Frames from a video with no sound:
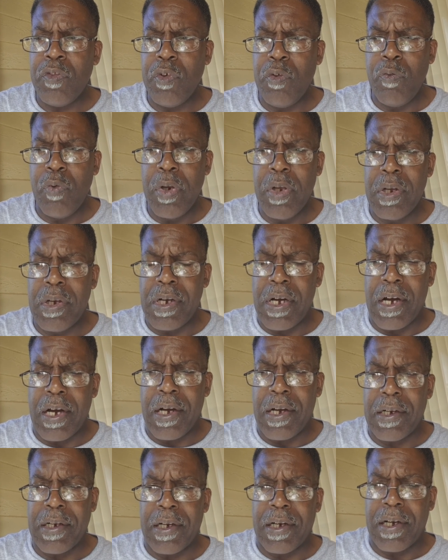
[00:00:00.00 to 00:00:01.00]
The real
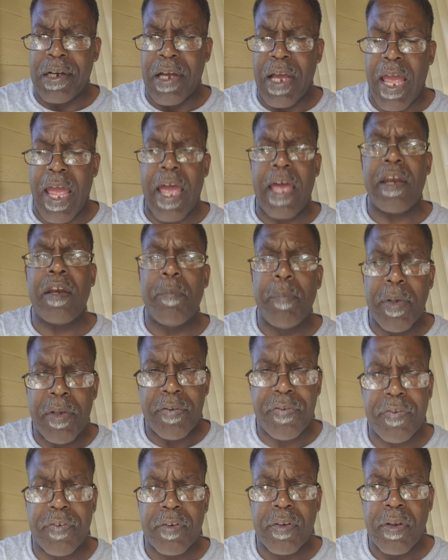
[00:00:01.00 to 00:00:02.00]

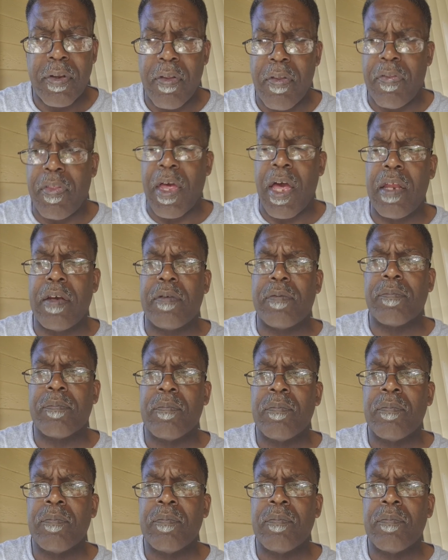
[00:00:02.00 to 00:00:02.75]
animus that